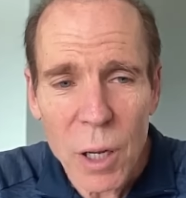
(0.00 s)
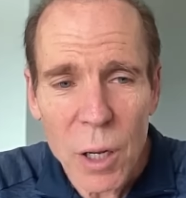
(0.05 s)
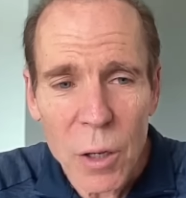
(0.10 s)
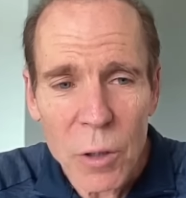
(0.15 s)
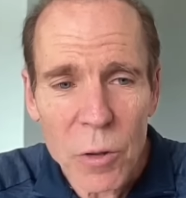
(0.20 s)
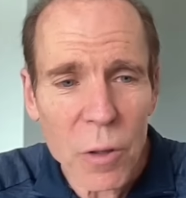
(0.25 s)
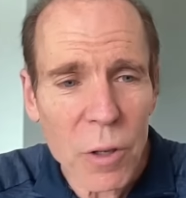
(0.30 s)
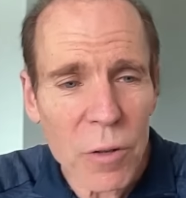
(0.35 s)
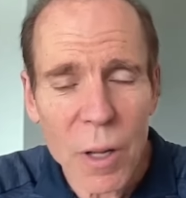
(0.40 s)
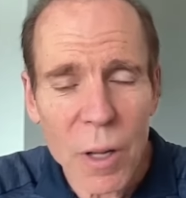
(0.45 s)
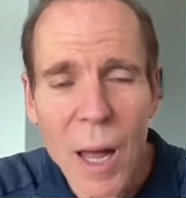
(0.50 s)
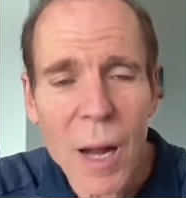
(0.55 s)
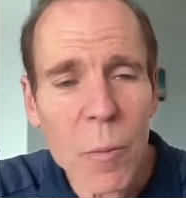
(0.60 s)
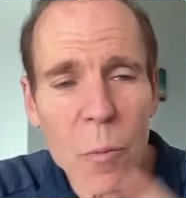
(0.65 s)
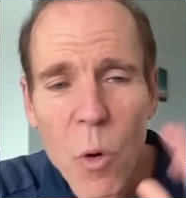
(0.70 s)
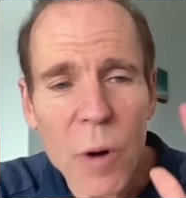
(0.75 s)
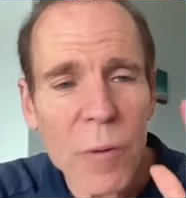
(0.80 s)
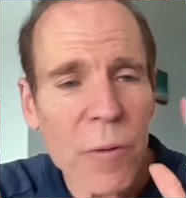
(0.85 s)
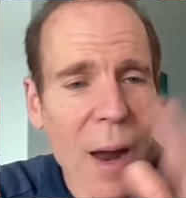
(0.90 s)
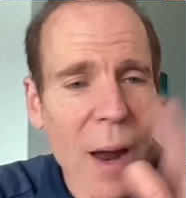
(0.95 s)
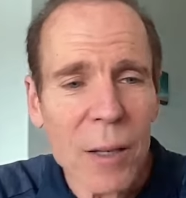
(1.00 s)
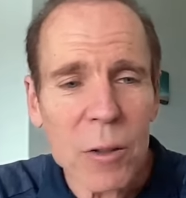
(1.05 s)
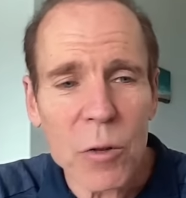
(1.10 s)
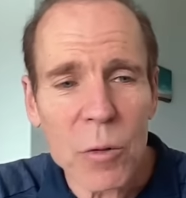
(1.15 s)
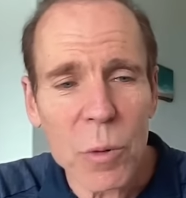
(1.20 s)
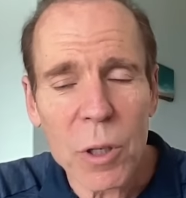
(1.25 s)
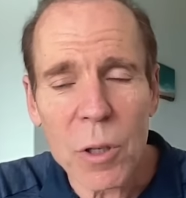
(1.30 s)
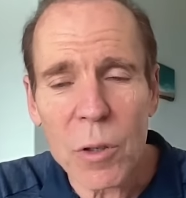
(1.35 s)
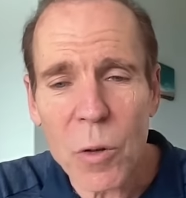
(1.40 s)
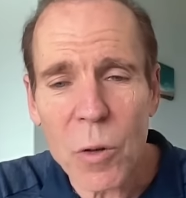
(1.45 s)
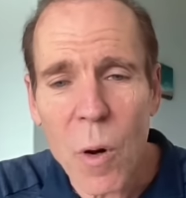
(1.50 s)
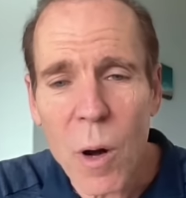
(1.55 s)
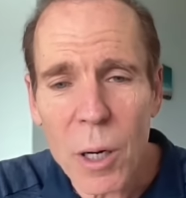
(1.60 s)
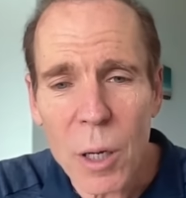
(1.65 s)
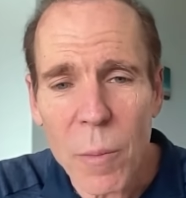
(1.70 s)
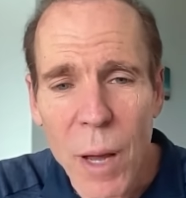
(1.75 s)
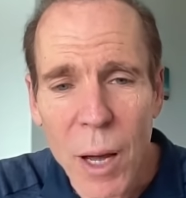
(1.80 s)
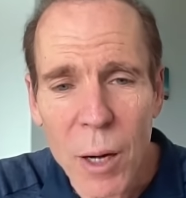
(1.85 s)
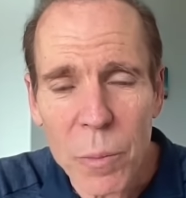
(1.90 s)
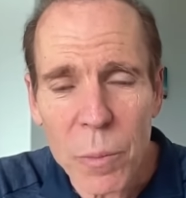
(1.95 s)
So there's a lot of more factors we can talk
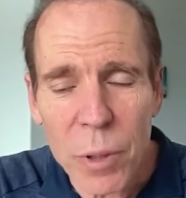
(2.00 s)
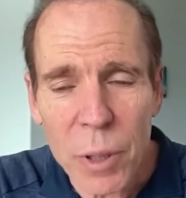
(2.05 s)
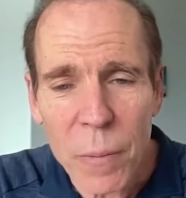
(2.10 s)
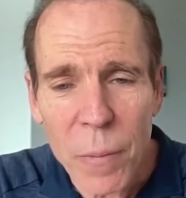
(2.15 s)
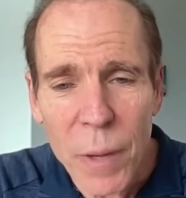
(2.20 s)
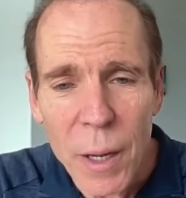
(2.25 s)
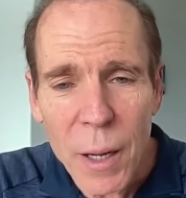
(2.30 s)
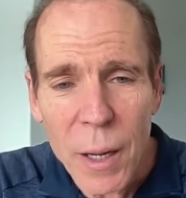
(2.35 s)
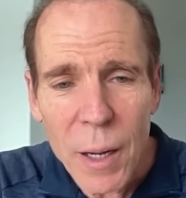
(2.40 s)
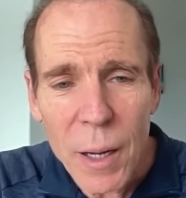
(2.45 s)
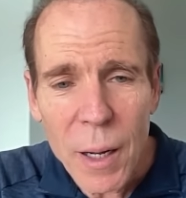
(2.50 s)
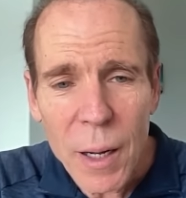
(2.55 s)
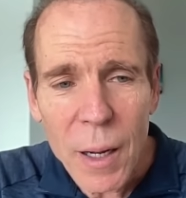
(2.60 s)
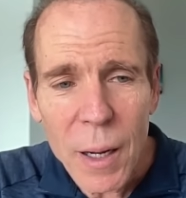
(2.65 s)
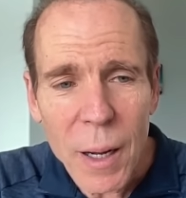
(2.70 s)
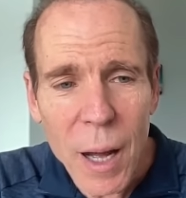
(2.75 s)
about. But wow.